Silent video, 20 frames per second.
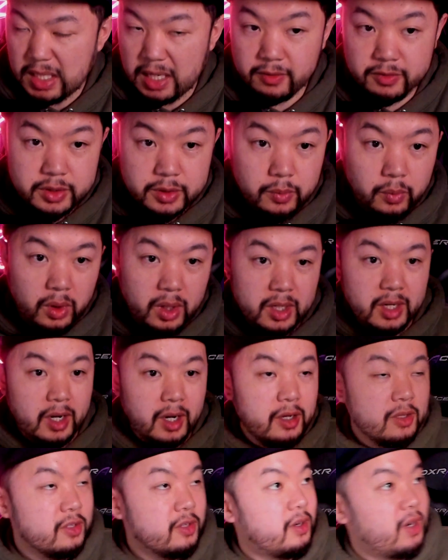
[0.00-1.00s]
And if you want
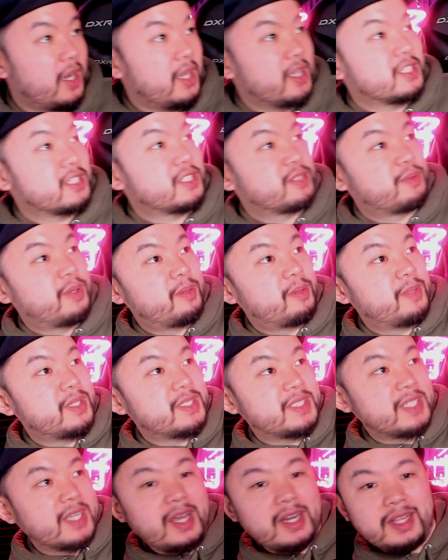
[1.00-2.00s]
other experiments,
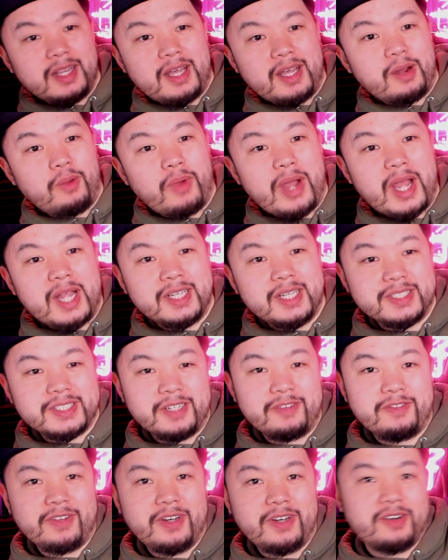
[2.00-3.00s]
I got a lot of wacky
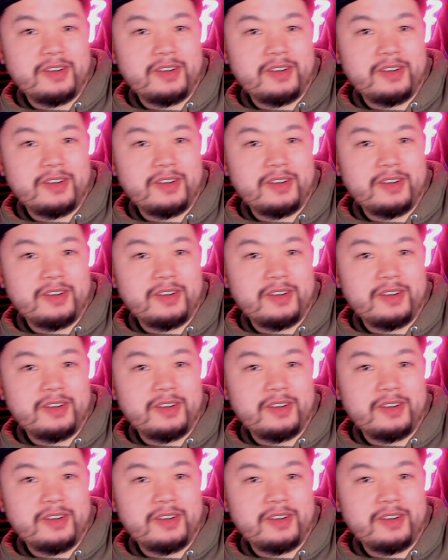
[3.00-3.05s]
stuff here.